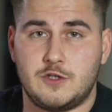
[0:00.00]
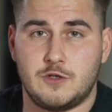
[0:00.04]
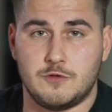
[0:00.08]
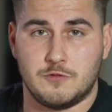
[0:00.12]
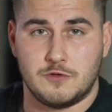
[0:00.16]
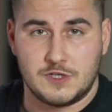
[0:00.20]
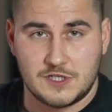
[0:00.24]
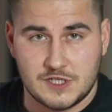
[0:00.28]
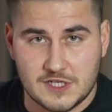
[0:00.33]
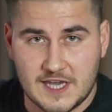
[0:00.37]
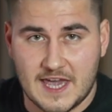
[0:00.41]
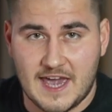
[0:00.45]

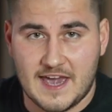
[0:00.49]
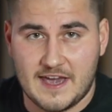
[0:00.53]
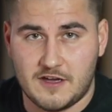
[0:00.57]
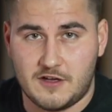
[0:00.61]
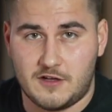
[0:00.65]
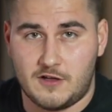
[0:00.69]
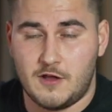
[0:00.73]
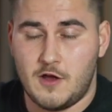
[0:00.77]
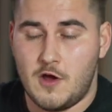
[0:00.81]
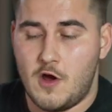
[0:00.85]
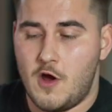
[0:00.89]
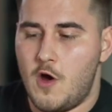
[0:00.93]
to
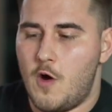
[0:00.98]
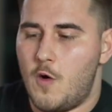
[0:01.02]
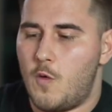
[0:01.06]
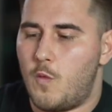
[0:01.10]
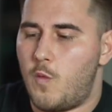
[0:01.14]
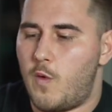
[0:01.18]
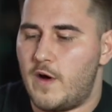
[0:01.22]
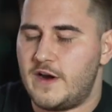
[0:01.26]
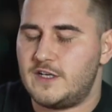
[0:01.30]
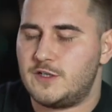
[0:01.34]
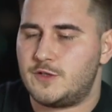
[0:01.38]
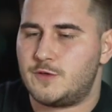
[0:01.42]
scale.
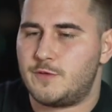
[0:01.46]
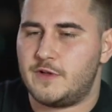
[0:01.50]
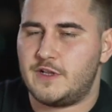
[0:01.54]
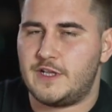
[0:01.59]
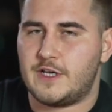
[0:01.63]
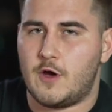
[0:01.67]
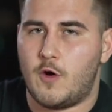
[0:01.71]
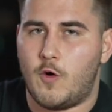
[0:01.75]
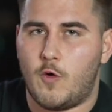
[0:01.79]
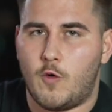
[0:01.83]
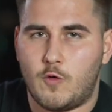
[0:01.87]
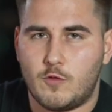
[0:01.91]
What is
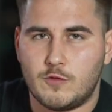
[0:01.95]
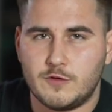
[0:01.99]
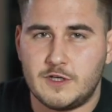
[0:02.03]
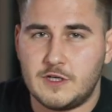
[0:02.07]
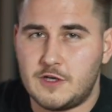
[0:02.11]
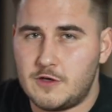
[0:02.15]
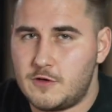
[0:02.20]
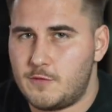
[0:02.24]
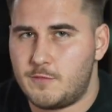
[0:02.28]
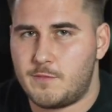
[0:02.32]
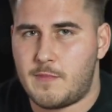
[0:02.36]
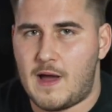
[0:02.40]
really holding you